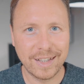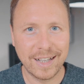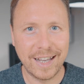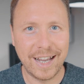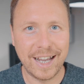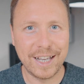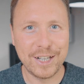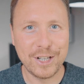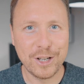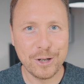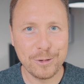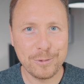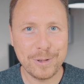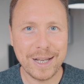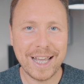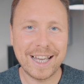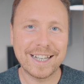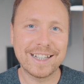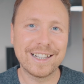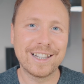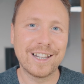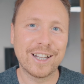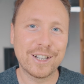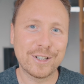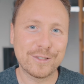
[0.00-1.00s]
I know we had
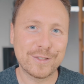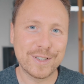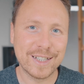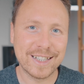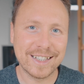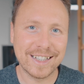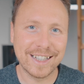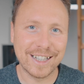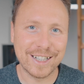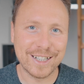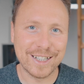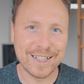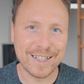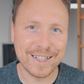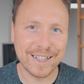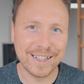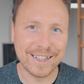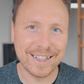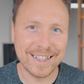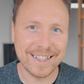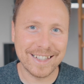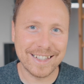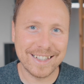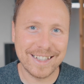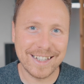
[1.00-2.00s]
a lot of discussions on
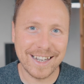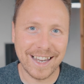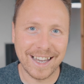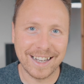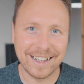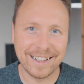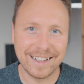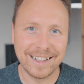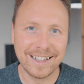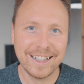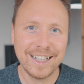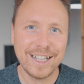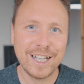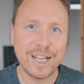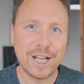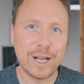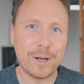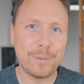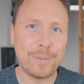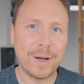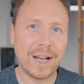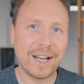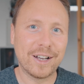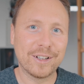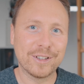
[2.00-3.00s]
this channel
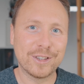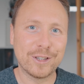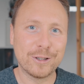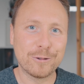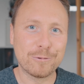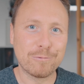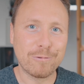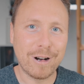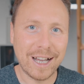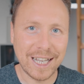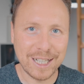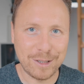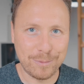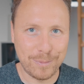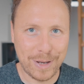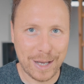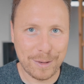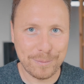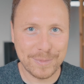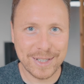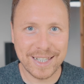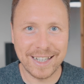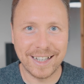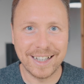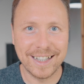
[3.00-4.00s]
about the right
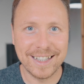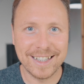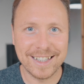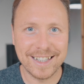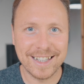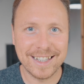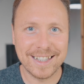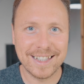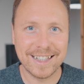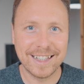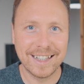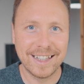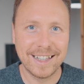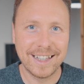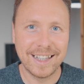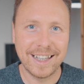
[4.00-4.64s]
map sizes,